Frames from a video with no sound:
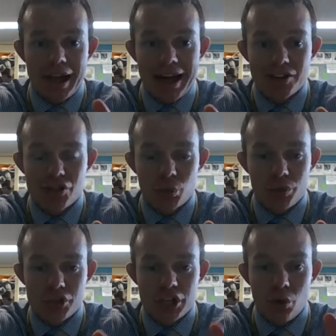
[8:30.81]
on
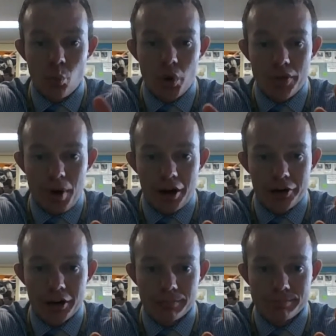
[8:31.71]
Schoology with a
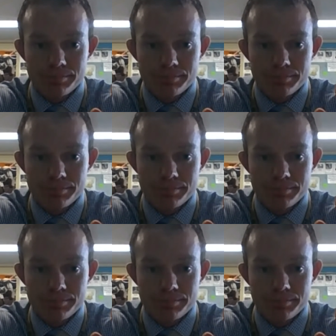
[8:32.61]
partner.